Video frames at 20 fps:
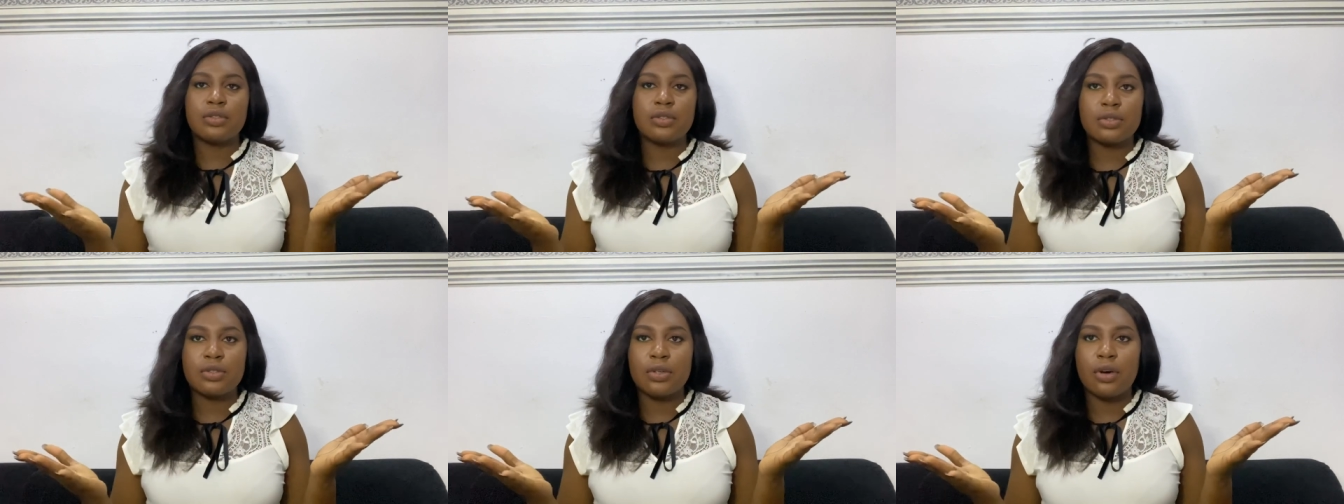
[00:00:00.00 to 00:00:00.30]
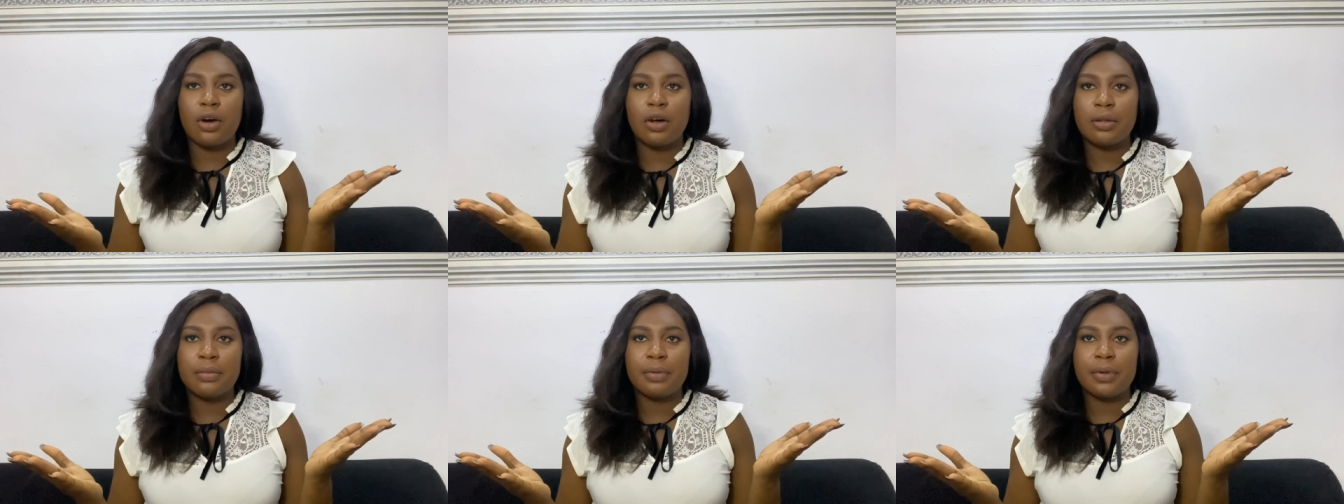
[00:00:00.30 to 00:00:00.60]
use
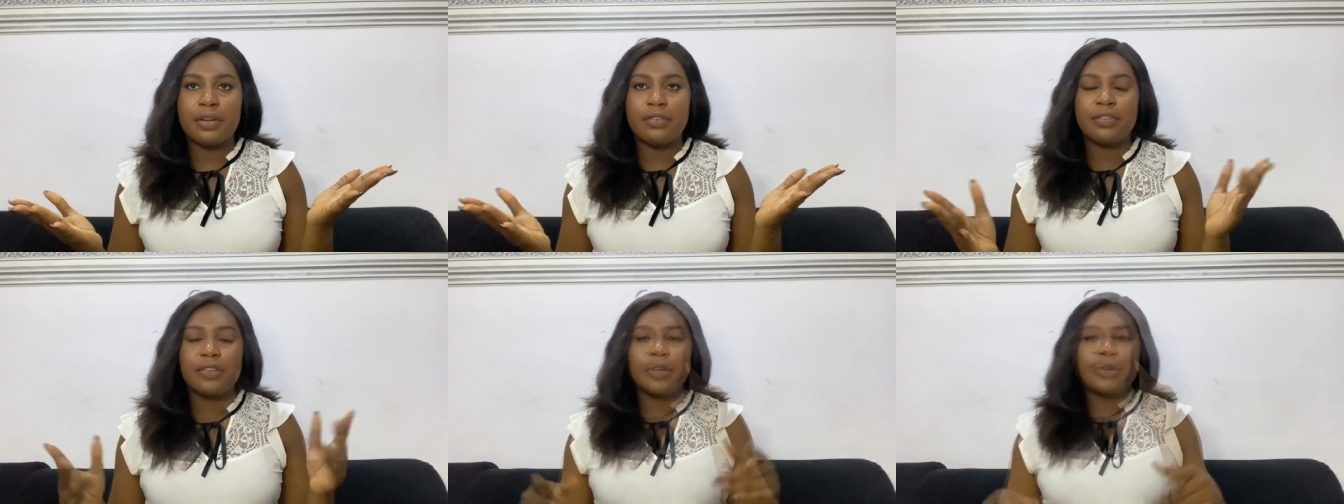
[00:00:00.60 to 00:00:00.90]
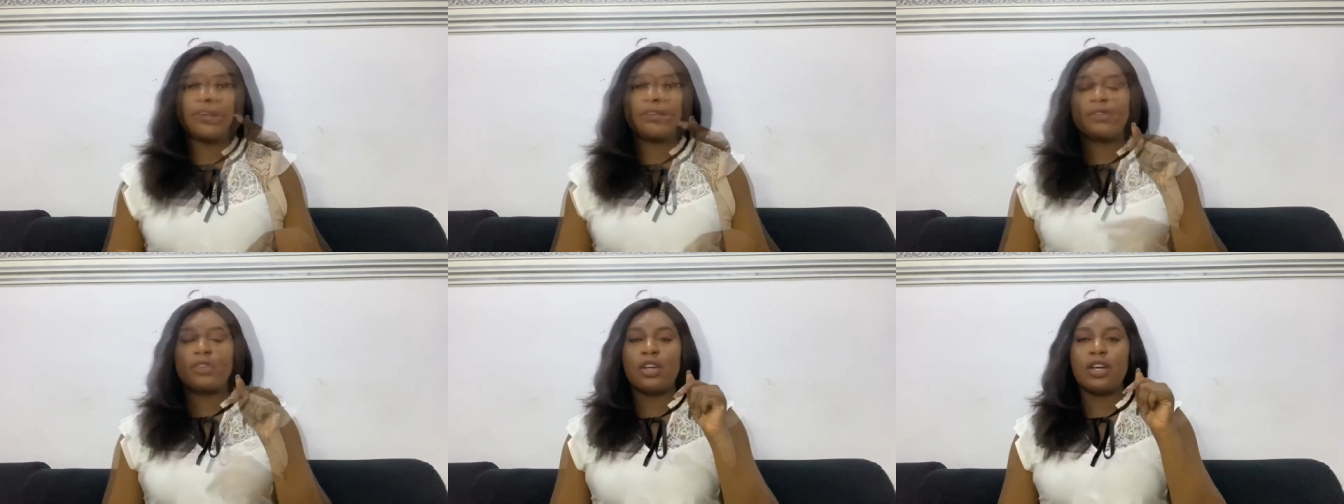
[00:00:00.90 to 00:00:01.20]
oil
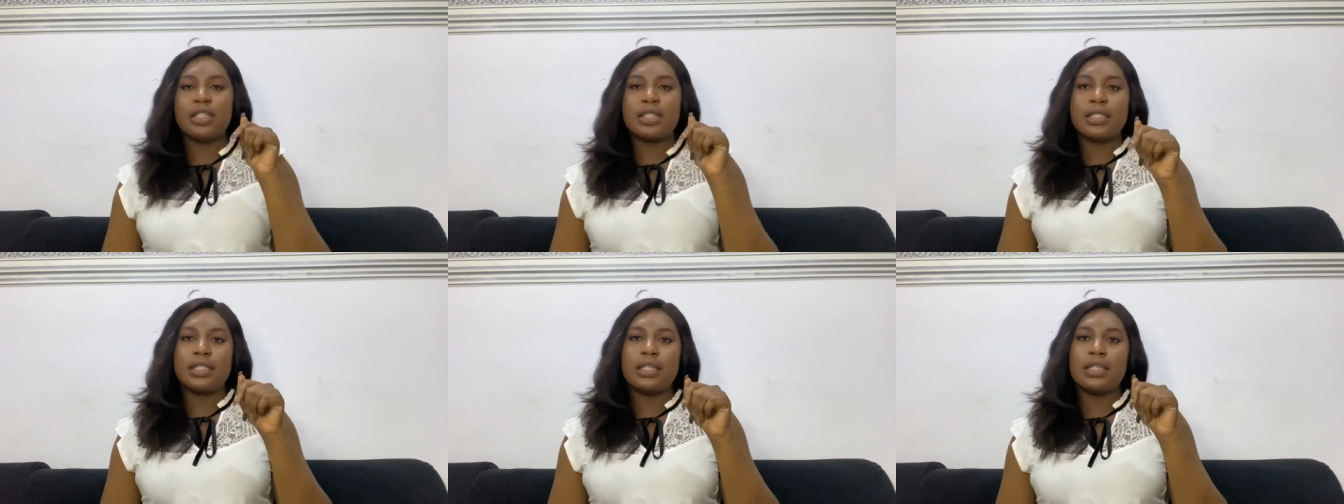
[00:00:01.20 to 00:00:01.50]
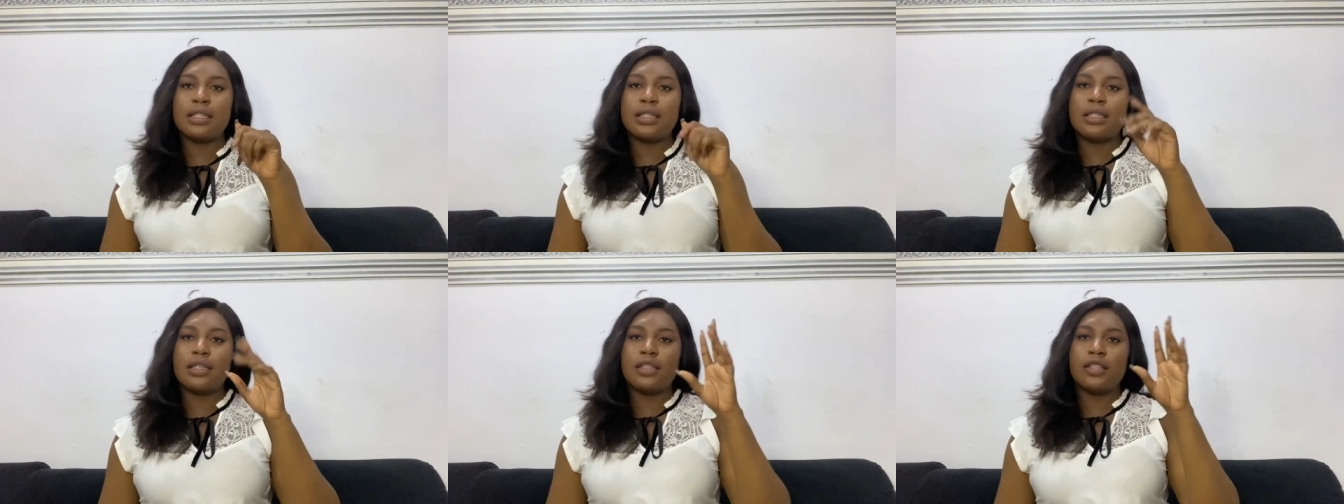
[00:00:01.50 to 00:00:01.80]
perfumes not
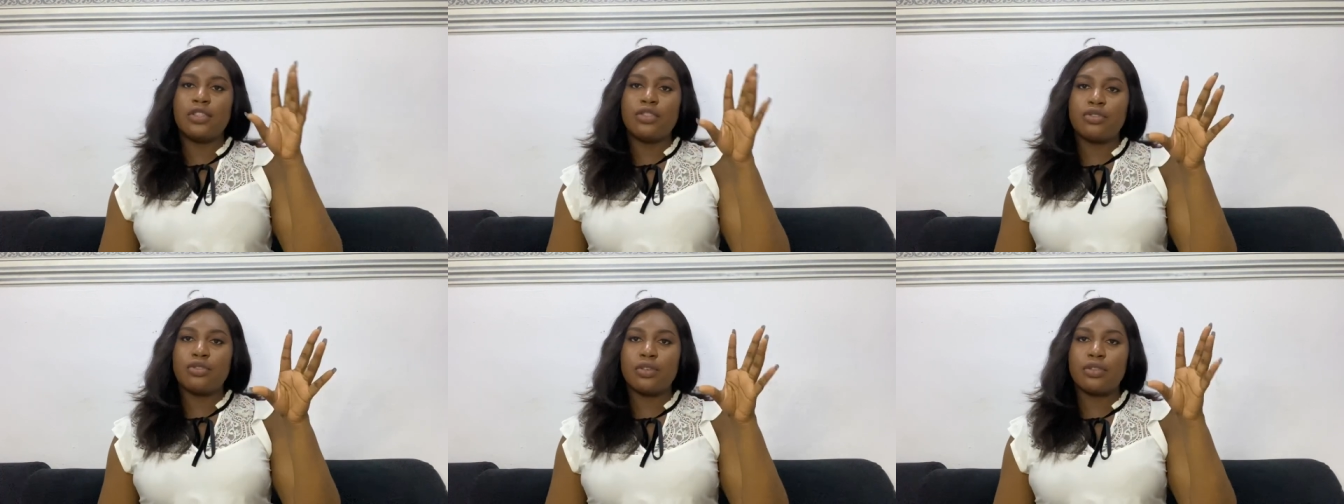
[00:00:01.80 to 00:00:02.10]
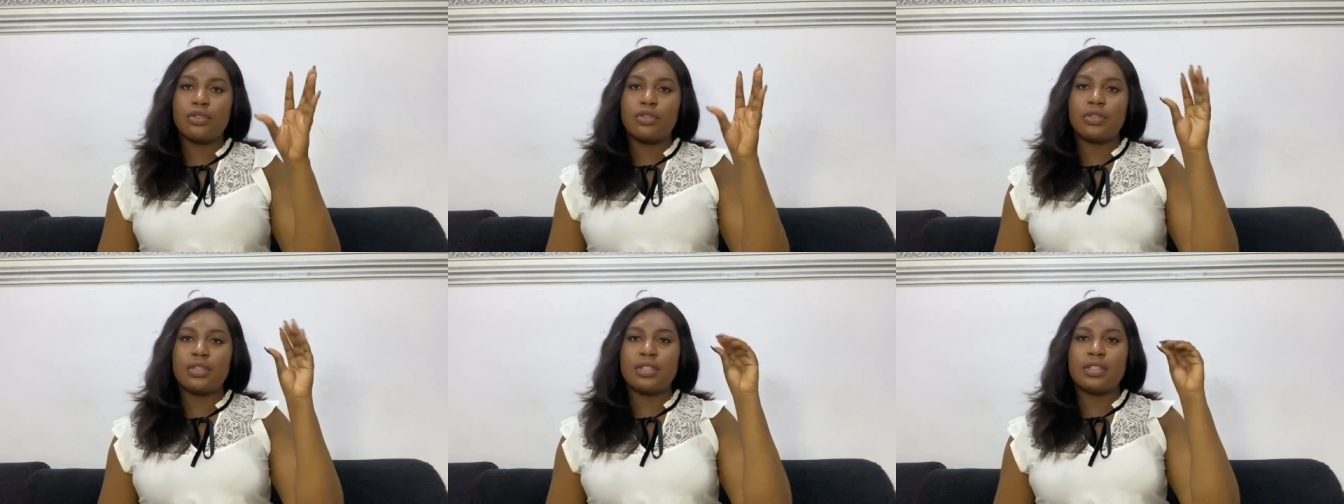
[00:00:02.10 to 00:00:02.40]
seeing the intro
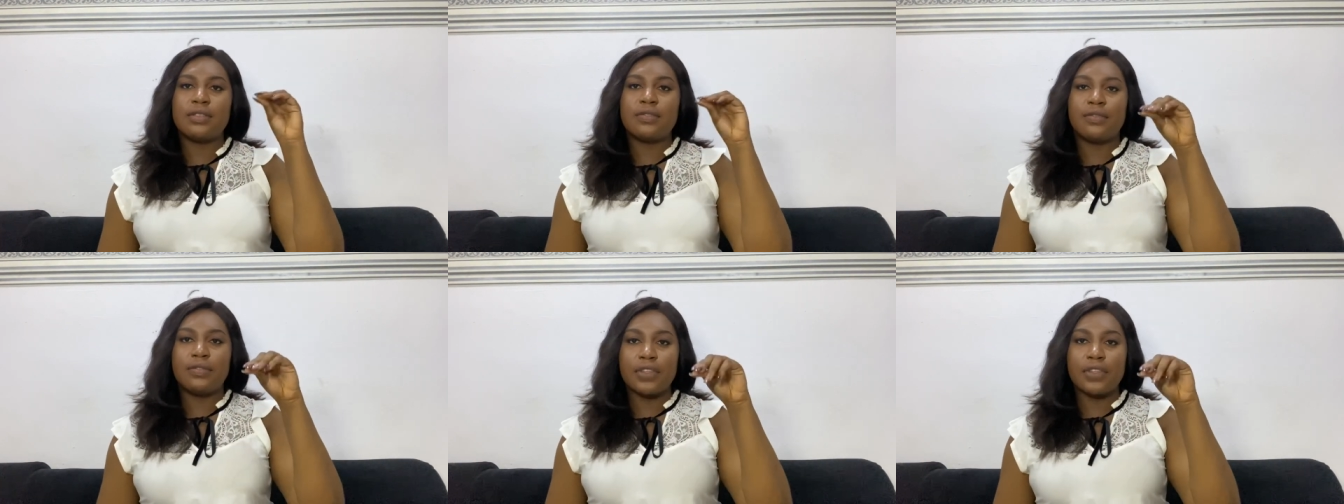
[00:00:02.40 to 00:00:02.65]
to this